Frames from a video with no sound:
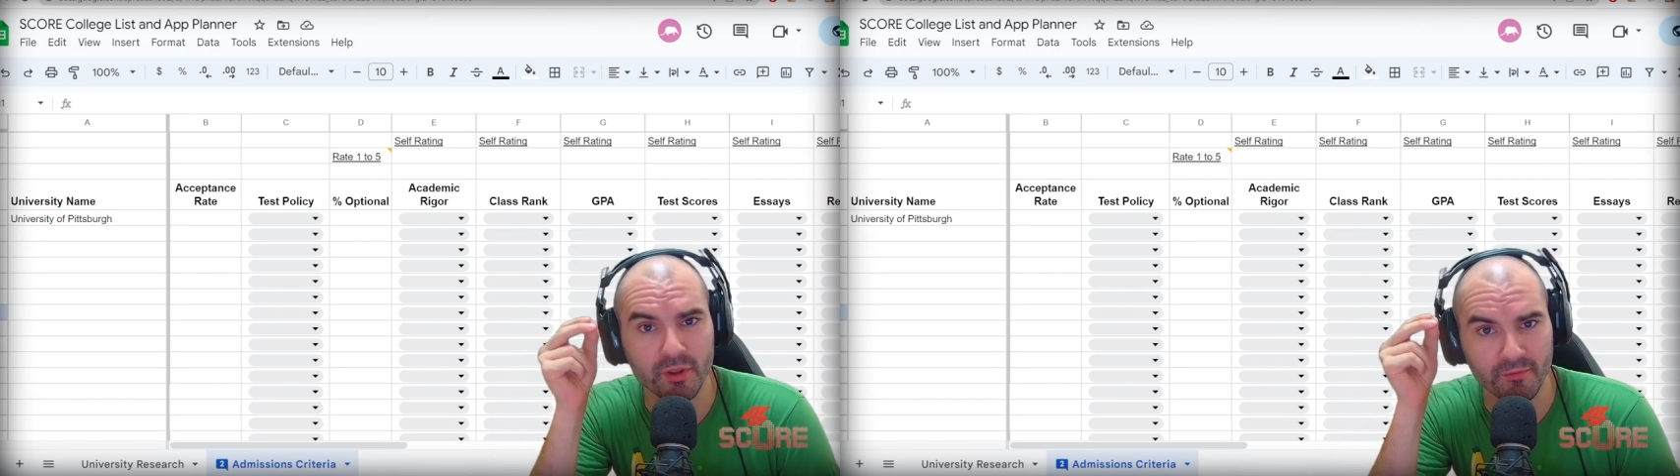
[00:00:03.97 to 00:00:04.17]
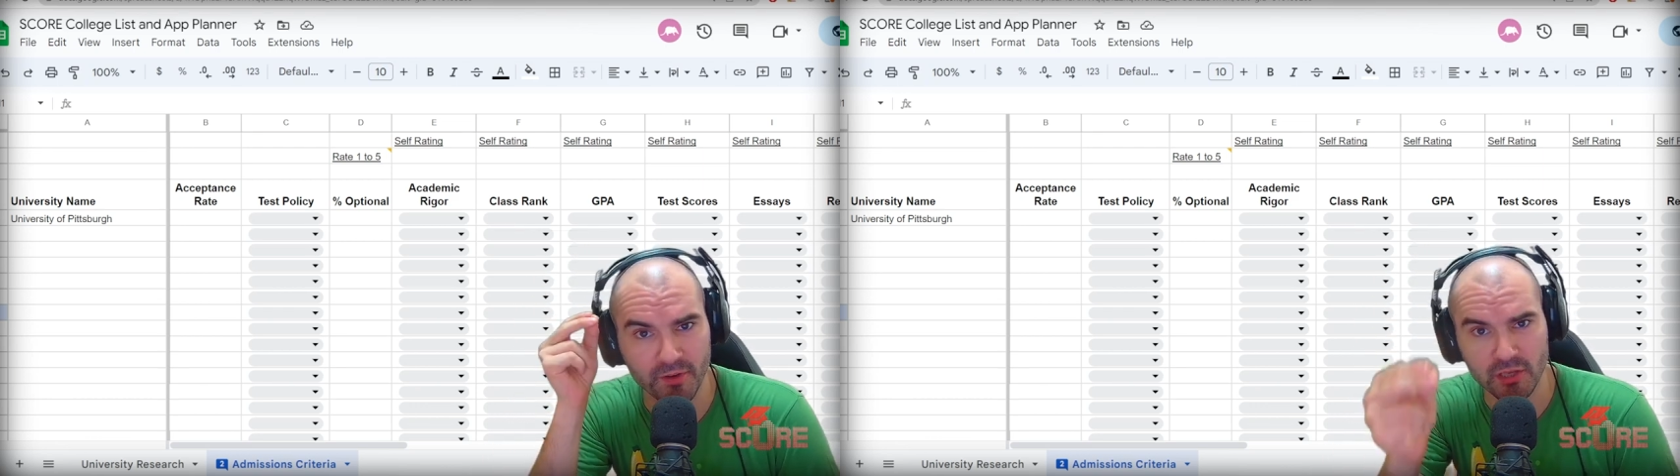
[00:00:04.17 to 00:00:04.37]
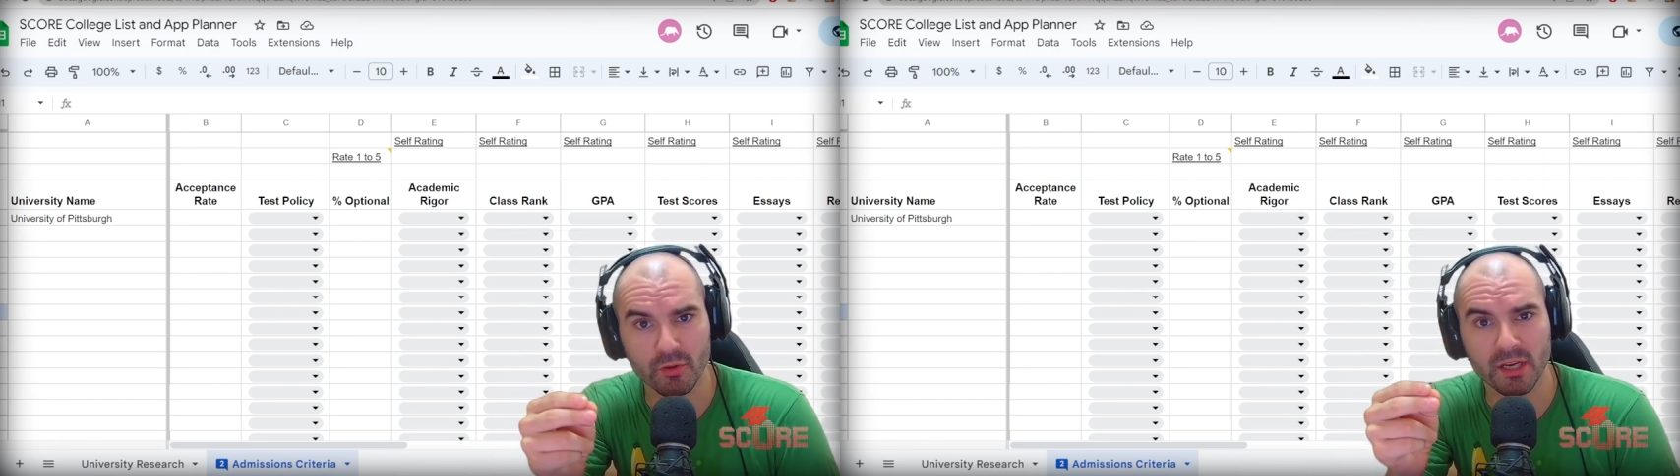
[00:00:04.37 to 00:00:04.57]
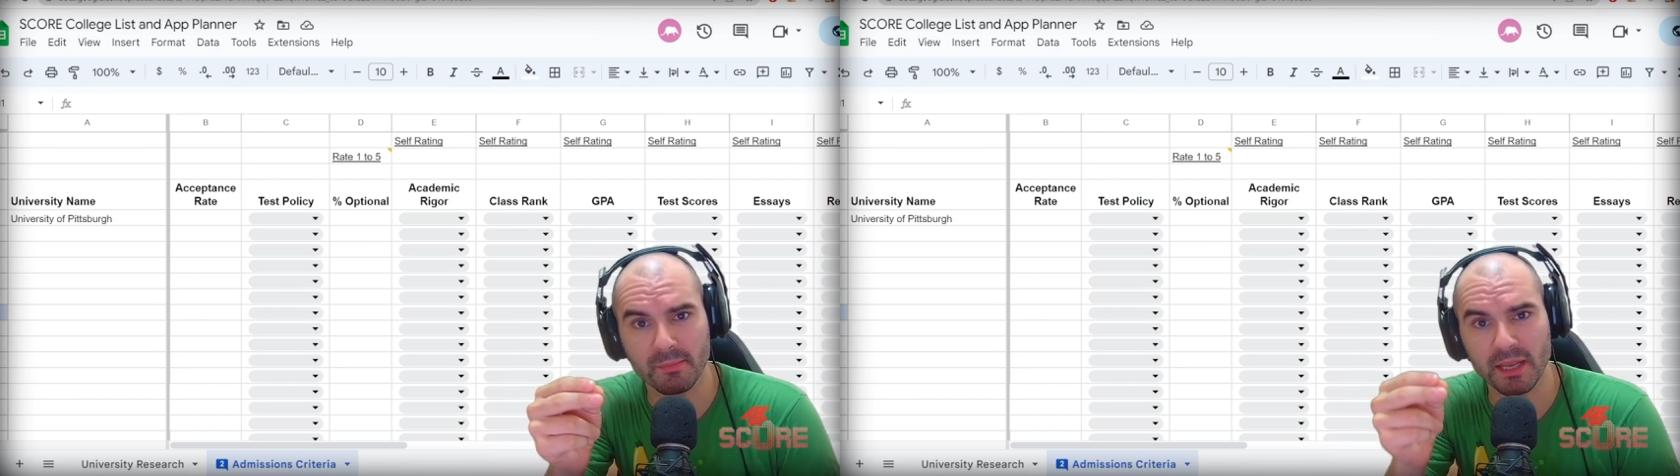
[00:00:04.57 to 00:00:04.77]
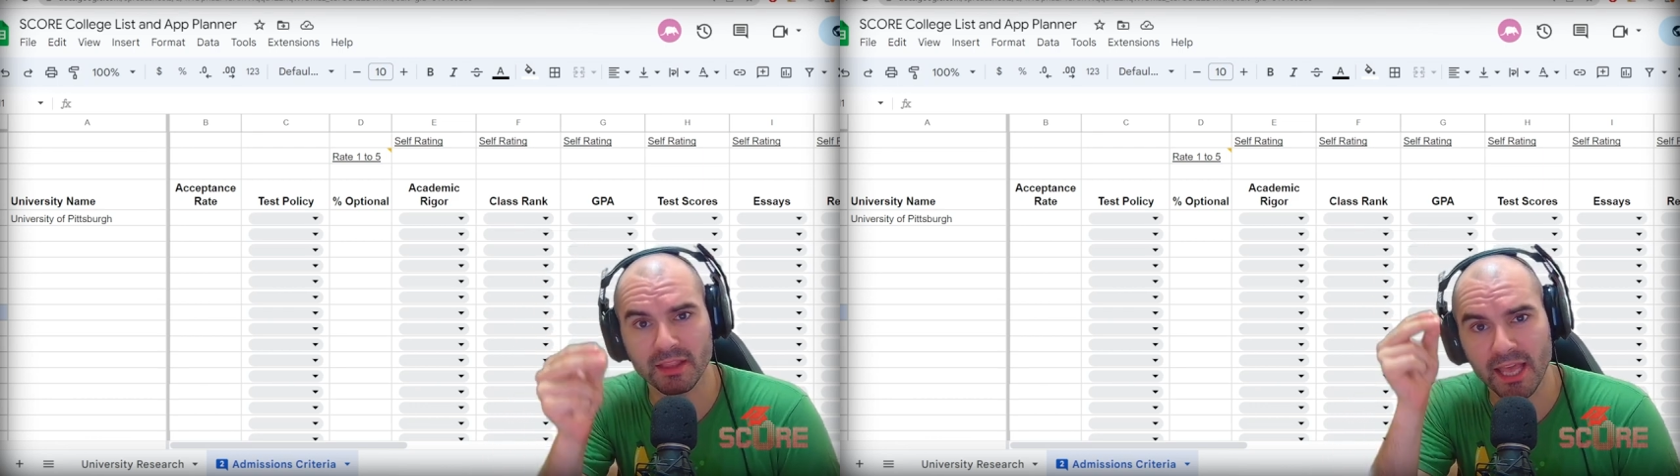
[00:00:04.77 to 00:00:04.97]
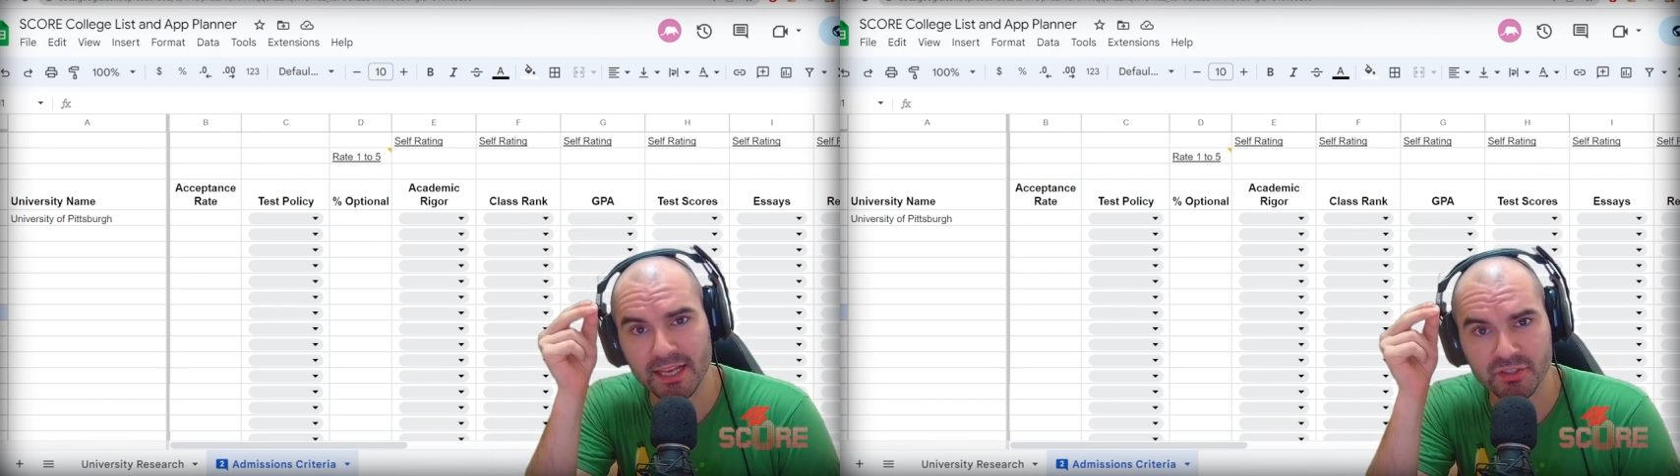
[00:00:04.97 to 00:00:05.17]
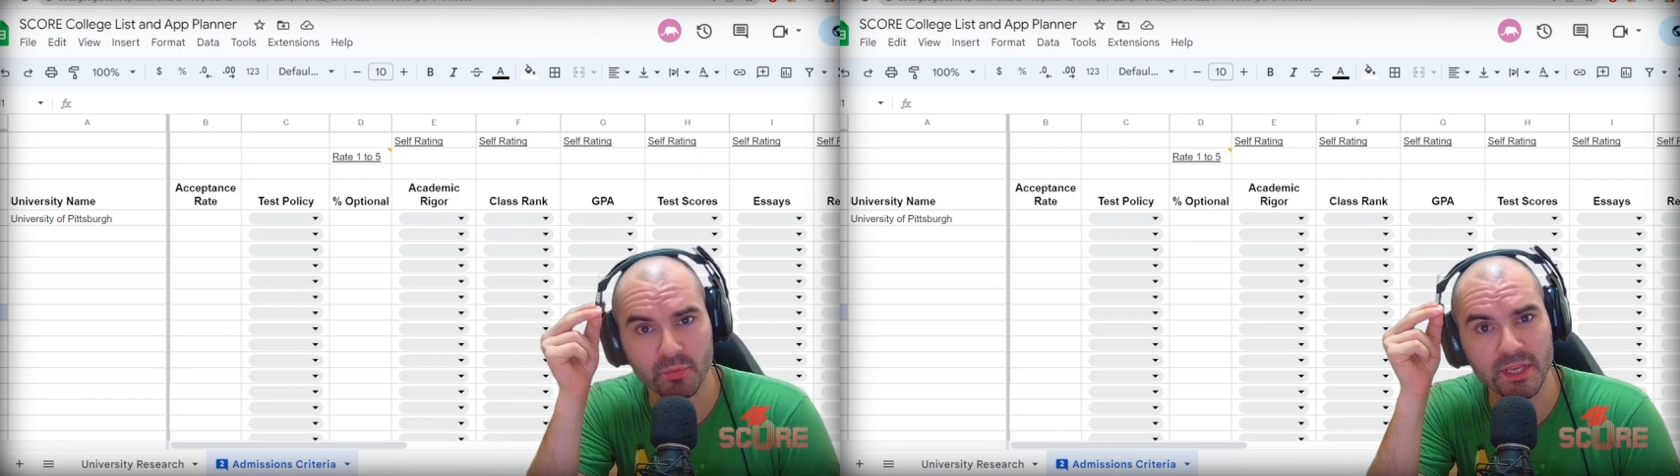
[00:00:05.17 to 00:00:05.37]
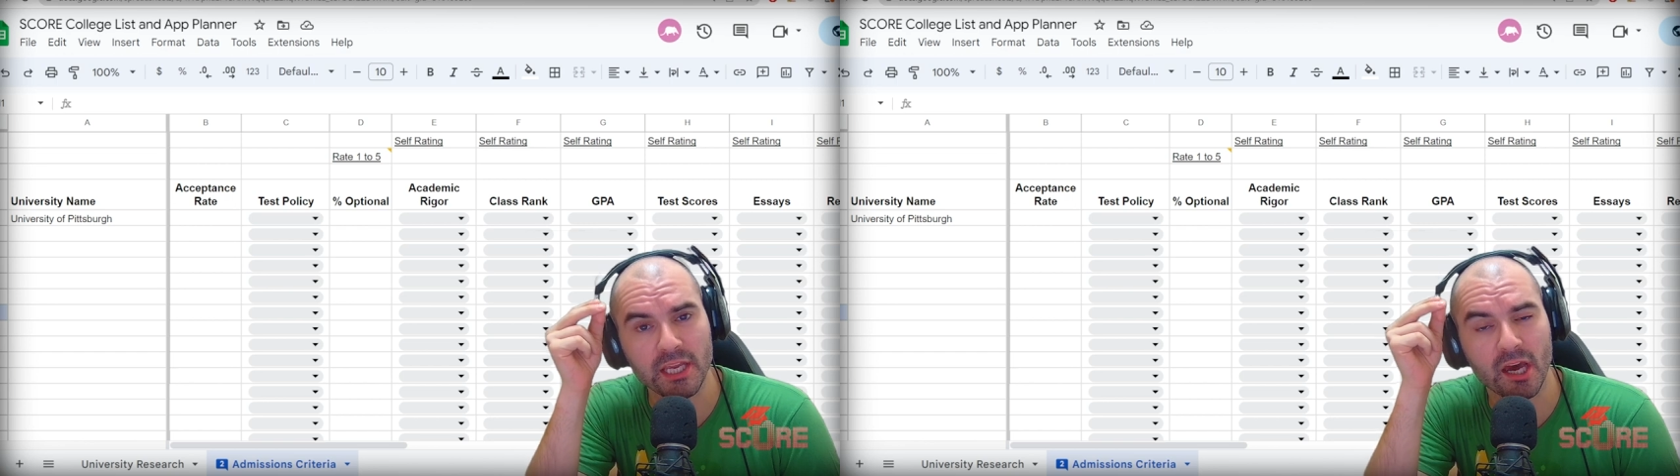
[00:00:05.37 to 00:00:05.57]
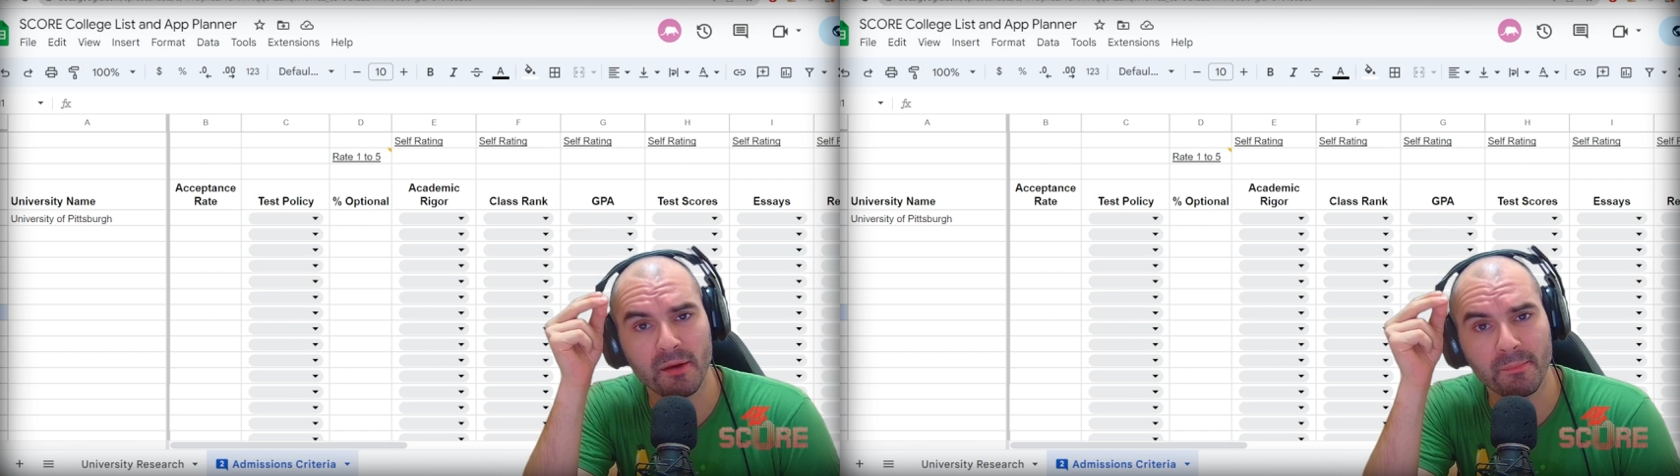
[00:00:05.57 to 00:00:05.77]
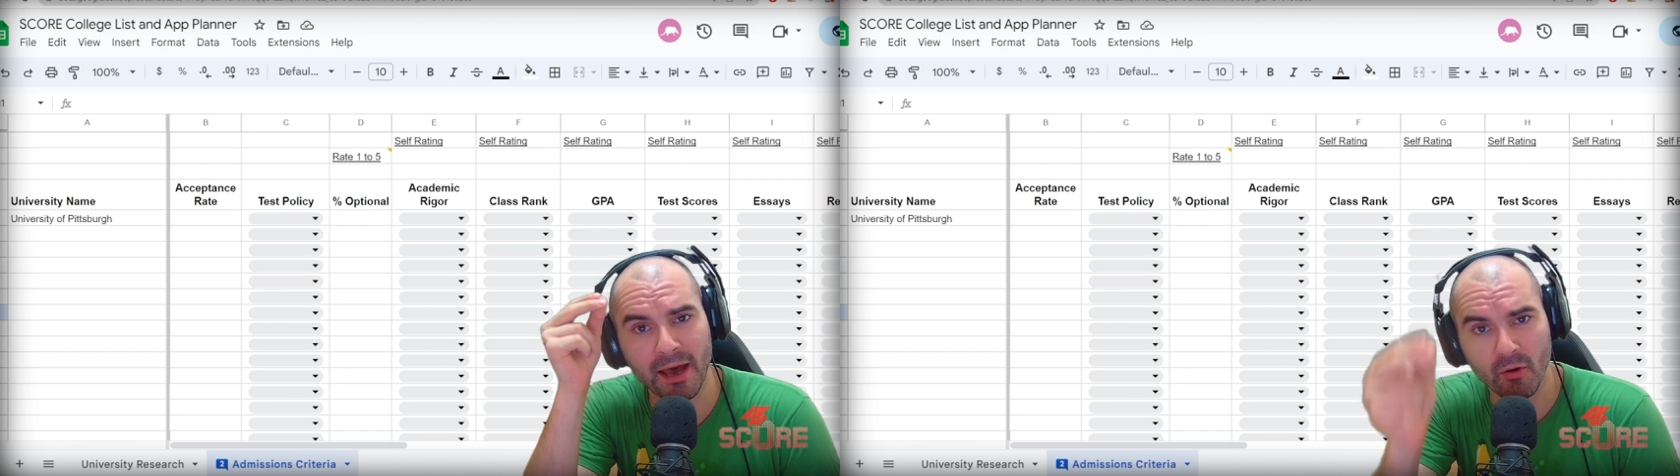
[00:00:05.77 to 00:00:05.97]
the video that I made last week
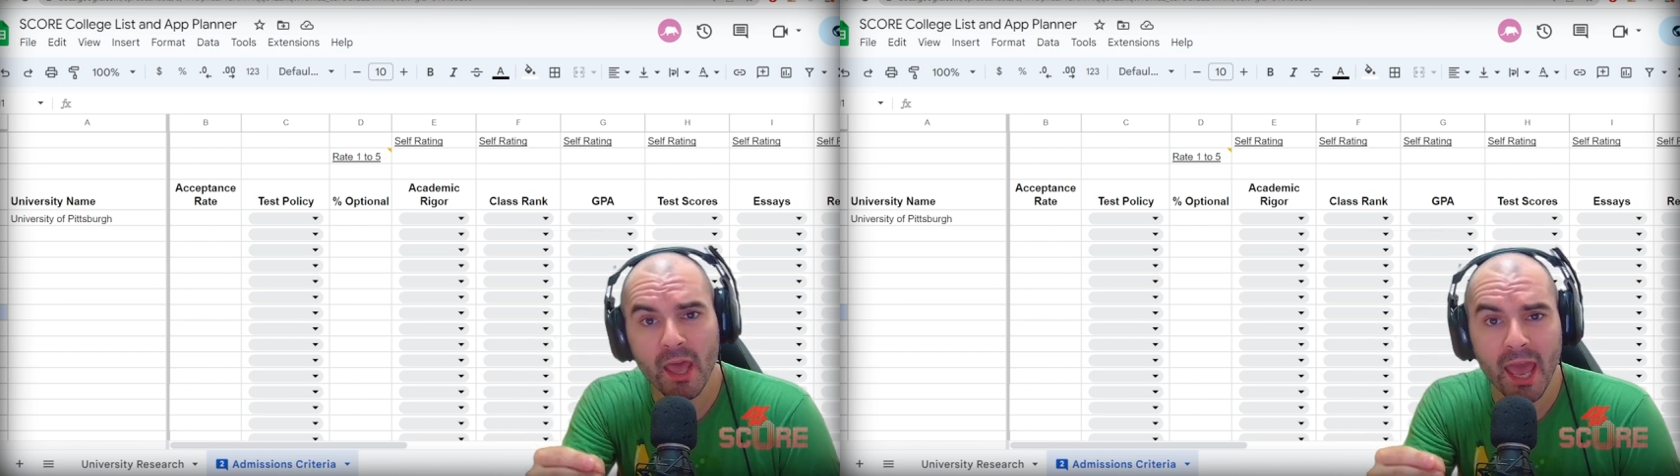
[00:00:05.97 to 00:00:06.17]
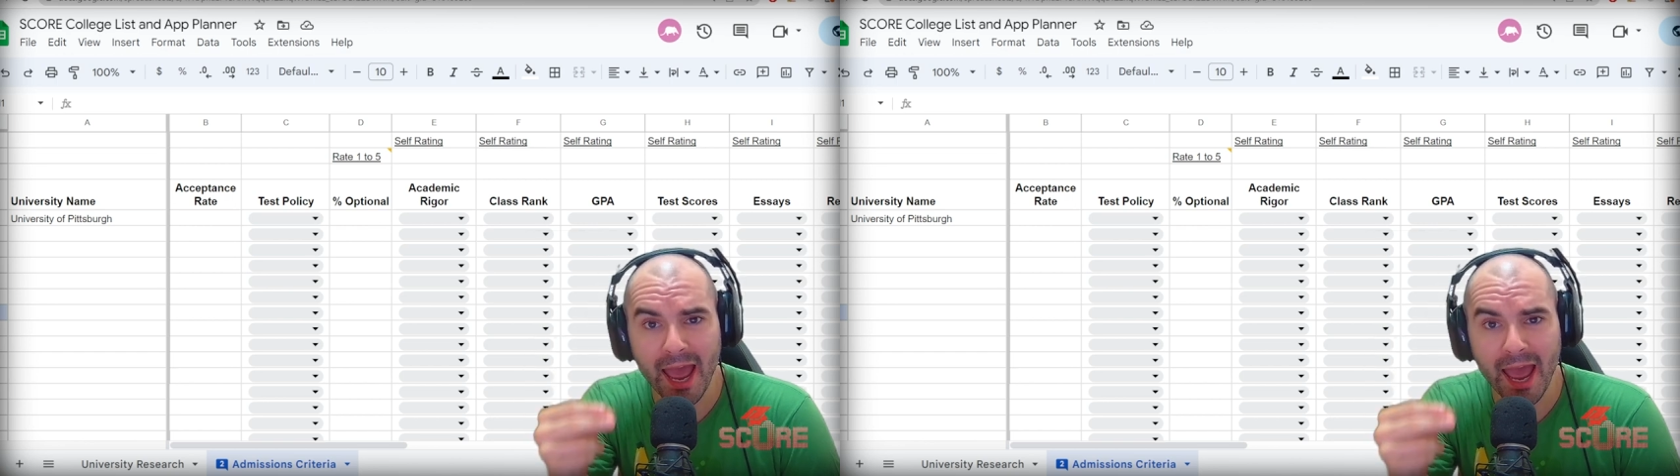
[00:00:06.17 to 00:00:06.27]
about